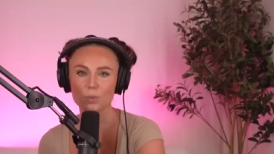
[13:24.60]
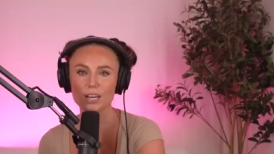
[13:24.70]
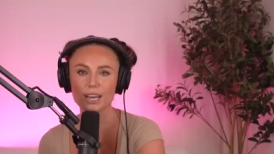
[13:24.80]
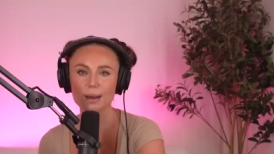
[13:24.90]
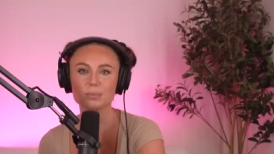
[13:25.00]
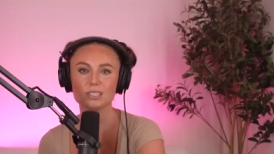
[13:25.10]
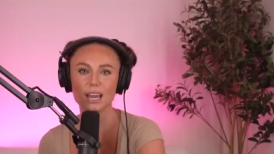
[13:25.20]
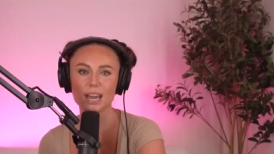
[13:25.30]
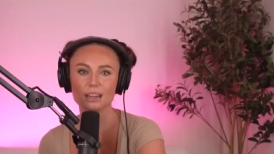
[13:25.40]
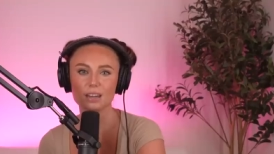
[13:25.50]
when he kept
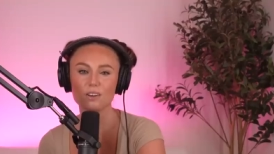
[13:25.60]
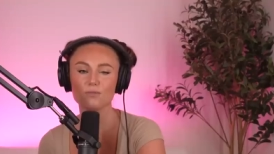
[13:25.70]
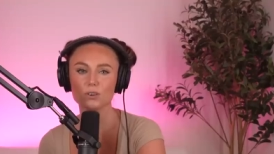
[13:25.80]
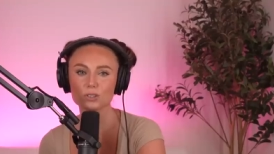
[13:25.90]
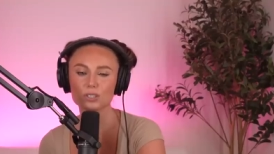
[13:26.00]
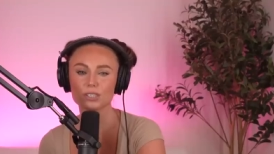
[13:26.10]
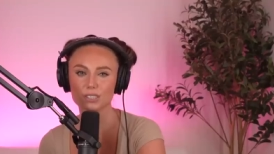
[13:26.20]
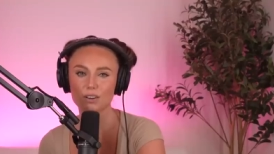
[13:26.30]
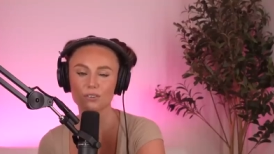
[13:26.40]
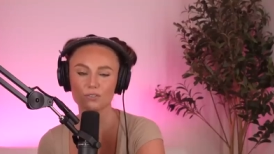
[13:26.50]
saying that he first
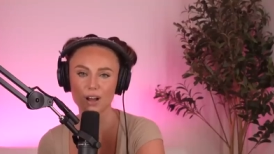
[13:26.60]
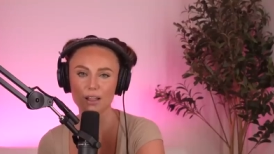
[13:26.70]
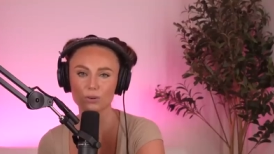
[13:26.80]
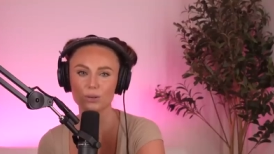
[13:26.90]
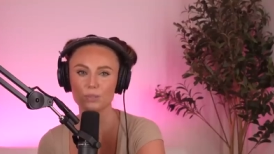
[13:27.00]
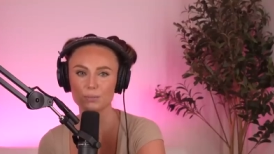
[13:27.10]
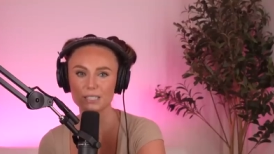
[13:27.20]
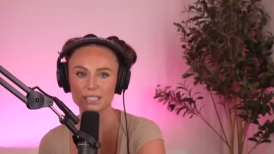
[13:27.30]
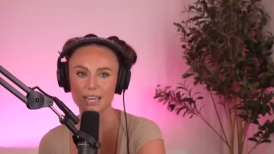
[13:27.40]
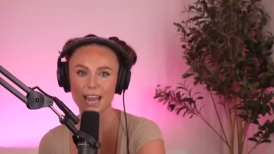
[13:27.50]
discovered Valiree was
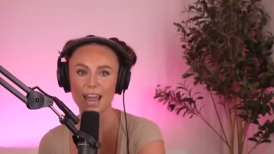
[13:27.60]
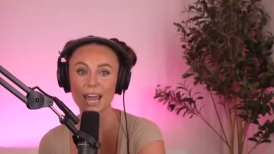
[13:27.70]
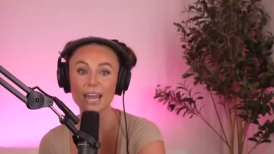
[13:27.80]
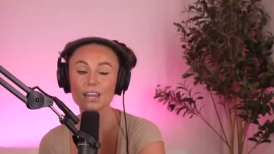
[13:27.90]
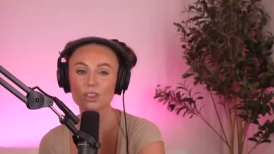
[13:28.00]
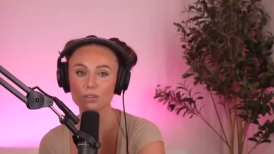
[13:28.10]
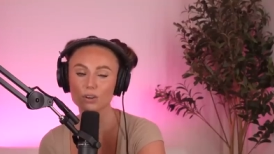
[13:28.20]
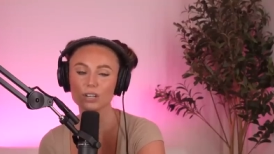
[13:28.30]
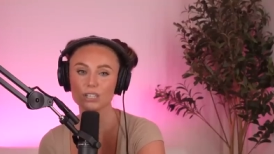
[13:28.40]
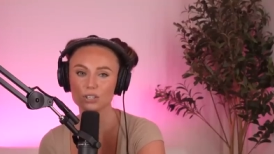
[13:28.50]
missing at
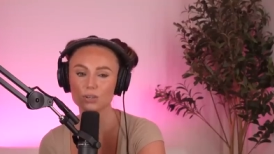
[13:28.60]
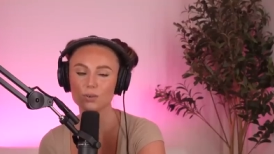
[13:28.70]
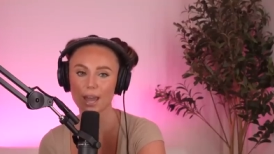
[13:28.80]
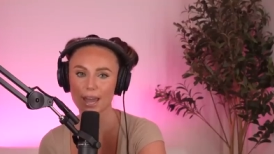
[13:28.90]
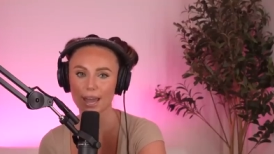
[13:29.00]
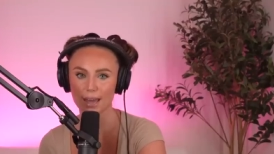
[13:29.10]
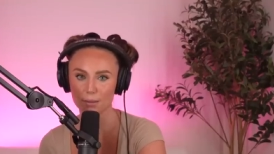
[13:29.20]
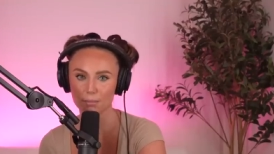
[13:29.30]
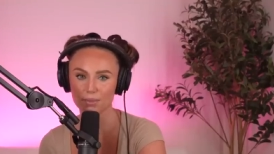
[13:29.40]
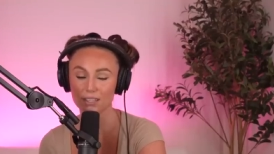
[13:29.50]
8:32
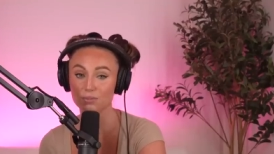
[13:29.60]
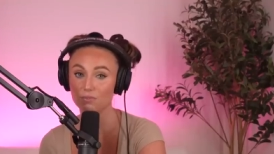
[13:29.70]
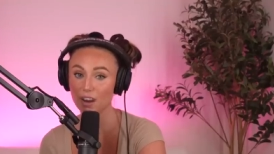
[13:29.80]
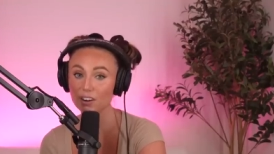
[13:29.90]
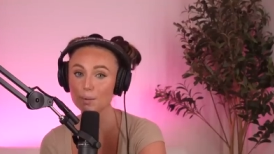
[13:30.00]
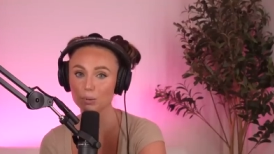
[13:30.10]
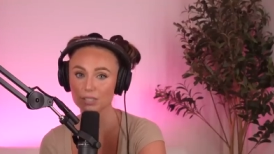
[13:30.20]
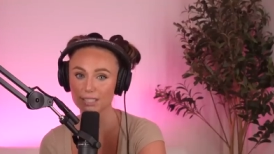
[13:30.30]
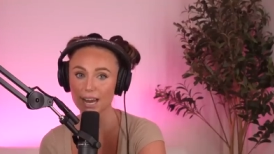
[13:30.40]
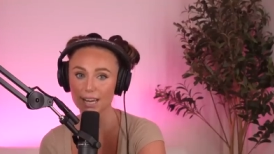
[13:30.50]
a.m. That's very
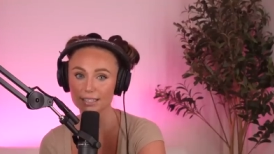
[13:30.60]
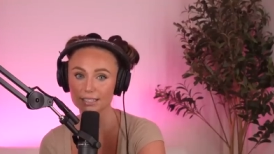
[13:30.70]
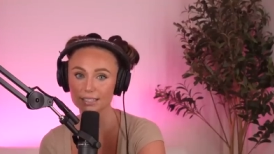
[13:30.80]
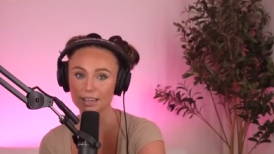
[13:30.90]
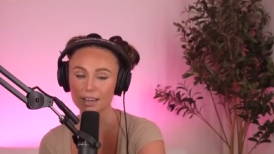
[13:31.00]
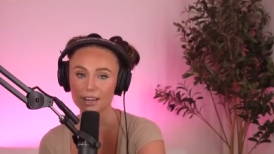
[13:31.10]
precise.